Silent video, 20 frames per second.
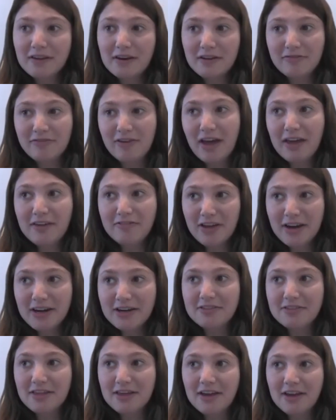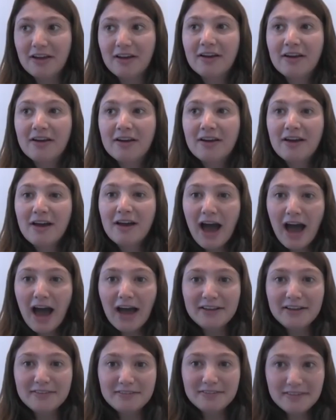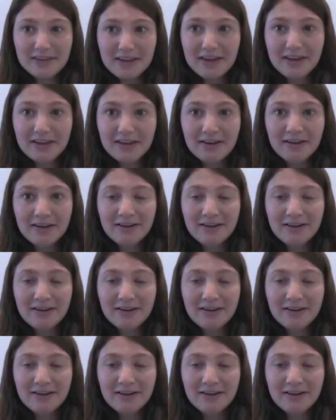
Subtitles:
If anything, I see